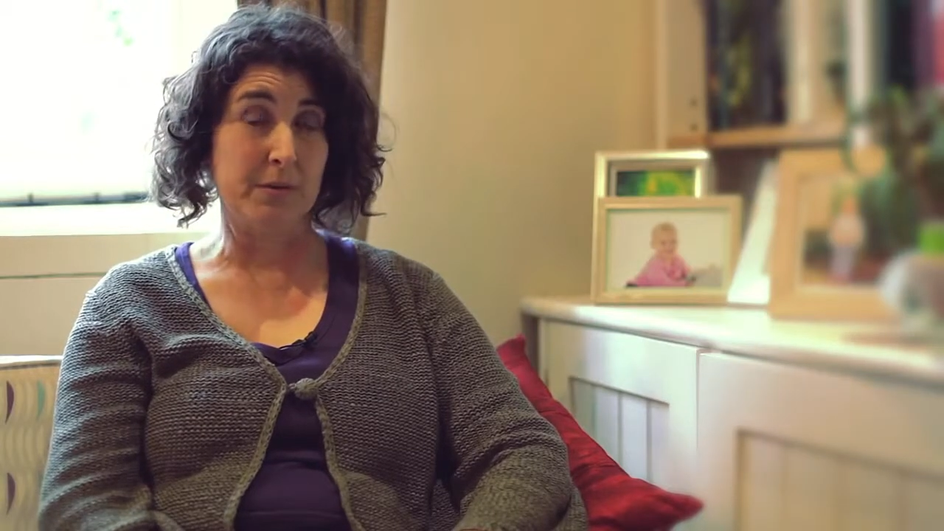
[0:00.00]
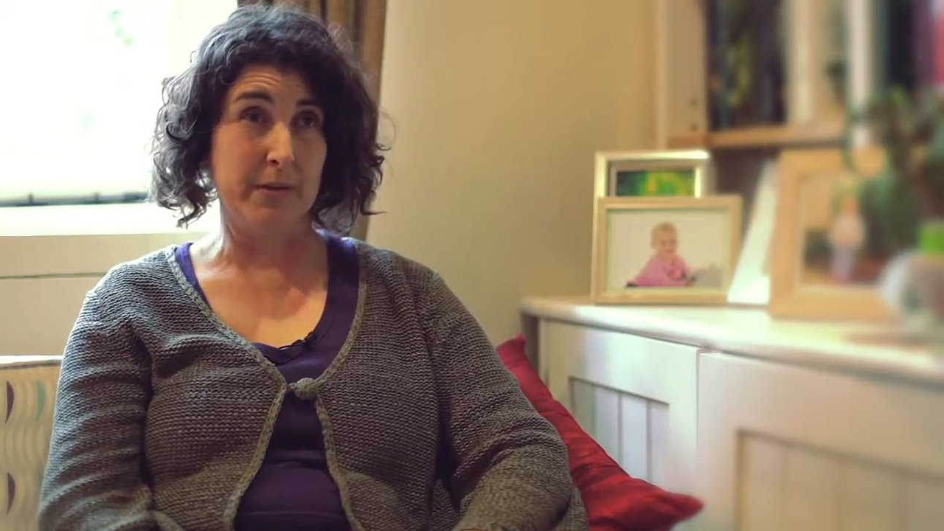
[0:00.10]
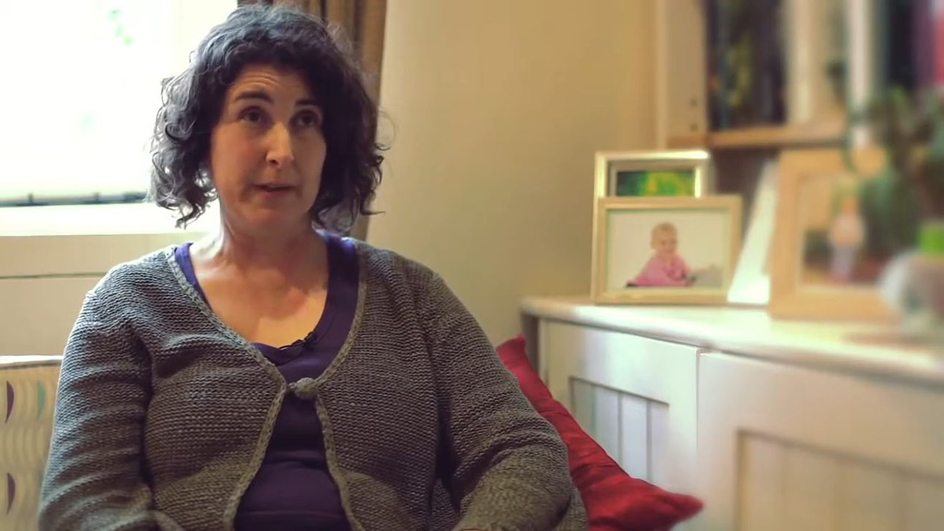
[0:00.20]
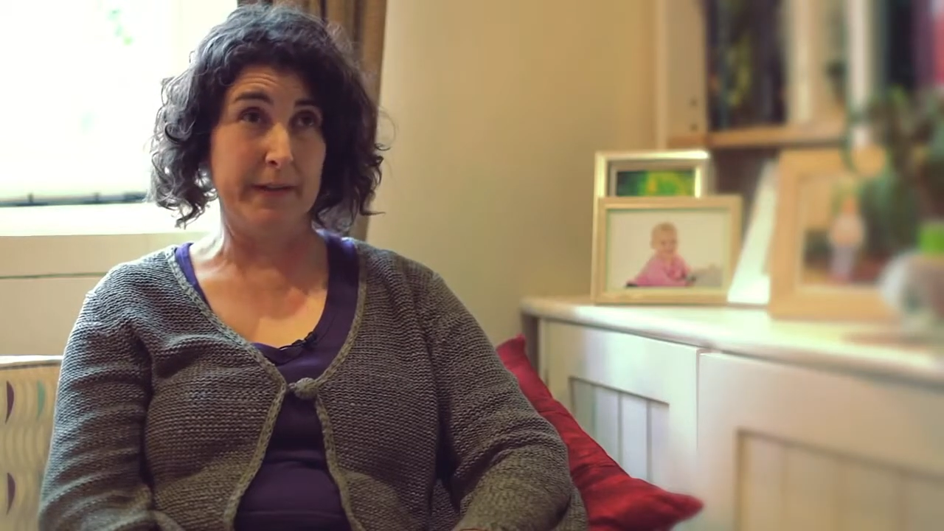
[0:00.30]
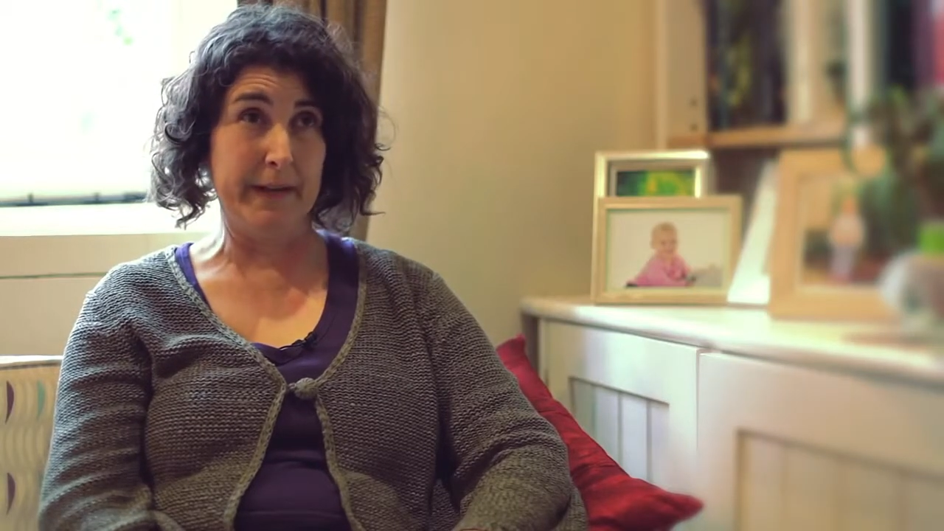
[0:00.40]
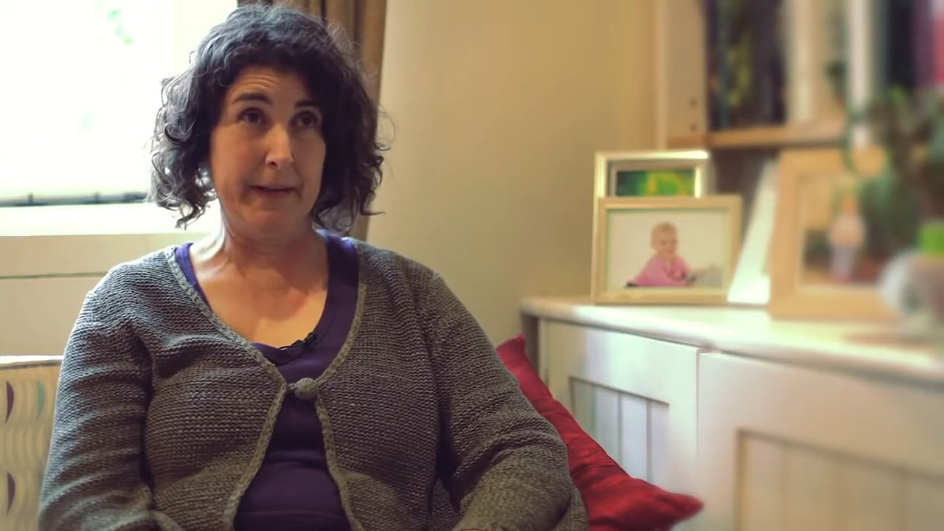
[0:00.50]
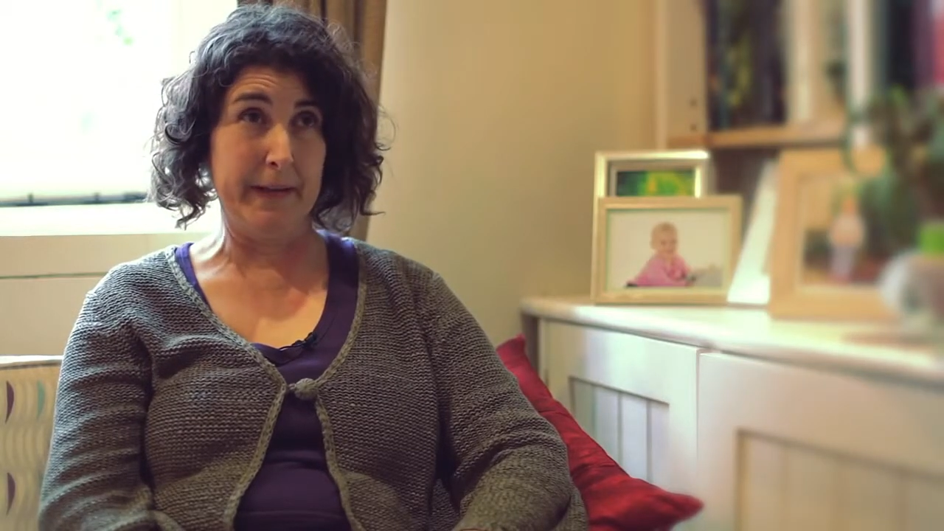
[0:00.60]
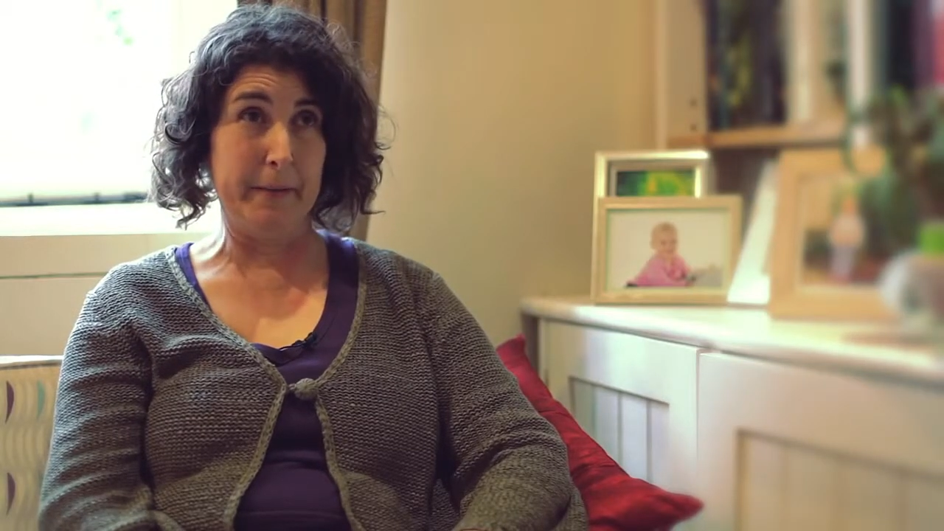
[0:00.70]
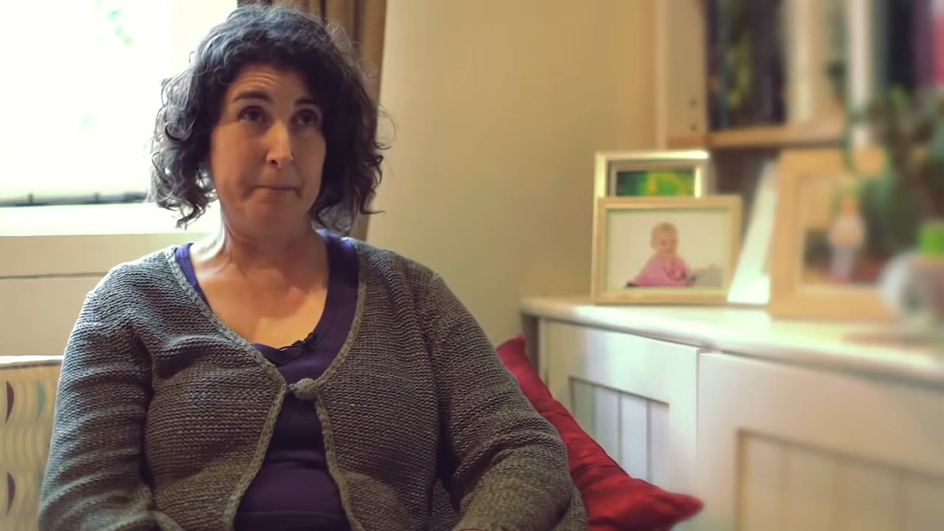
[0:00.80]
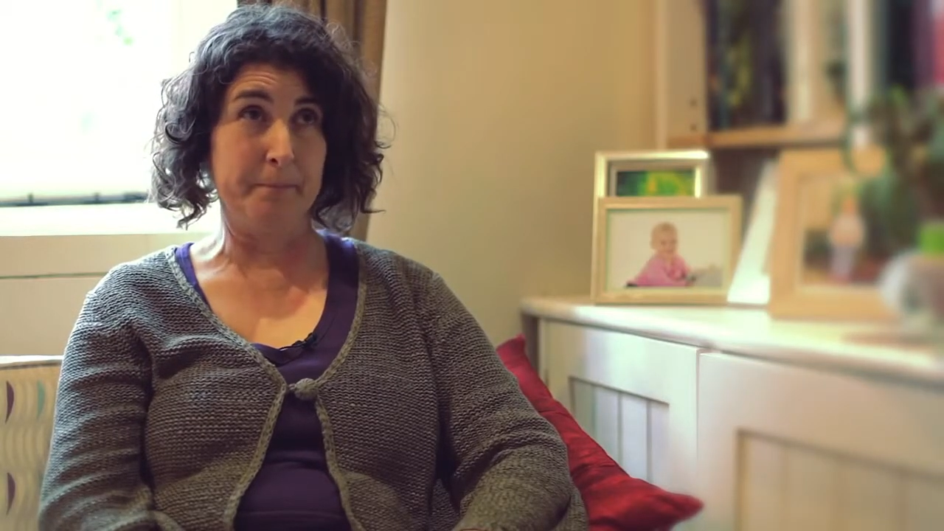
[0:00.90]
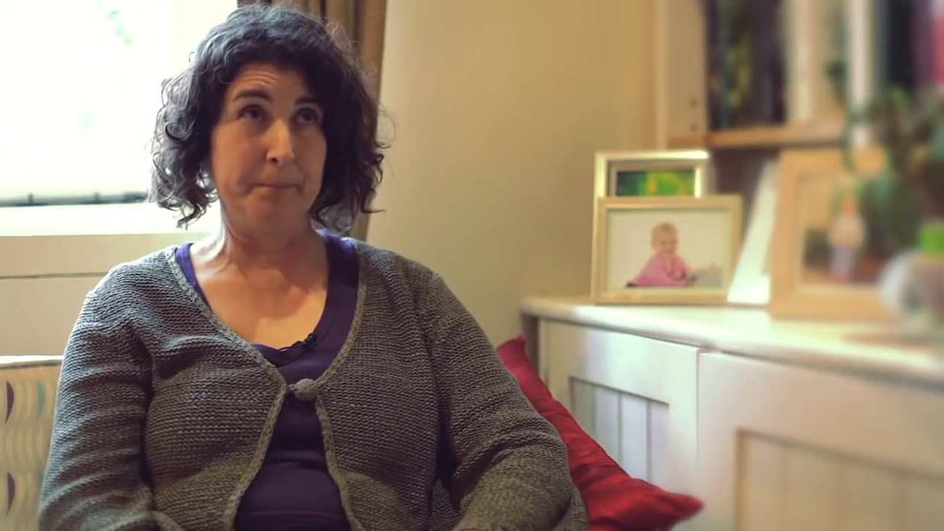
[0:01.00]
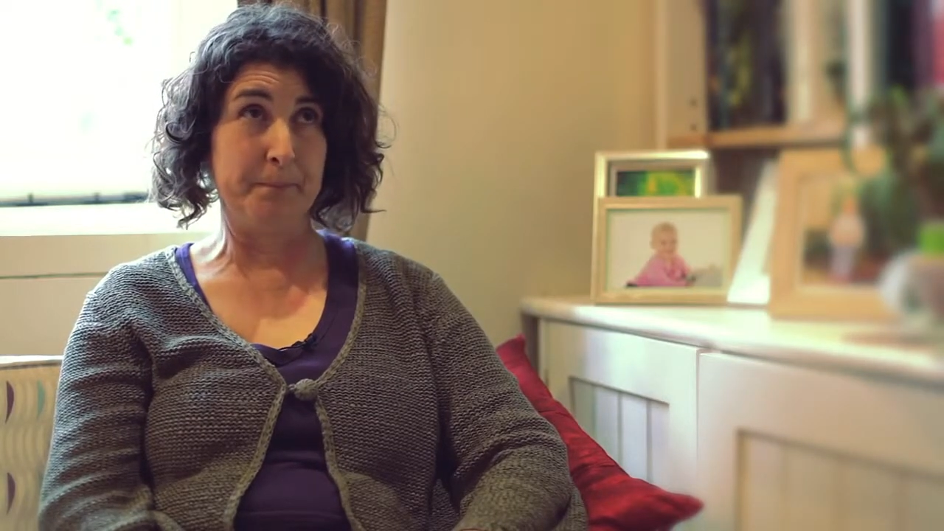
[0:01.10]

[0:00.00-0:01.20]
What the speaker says: and then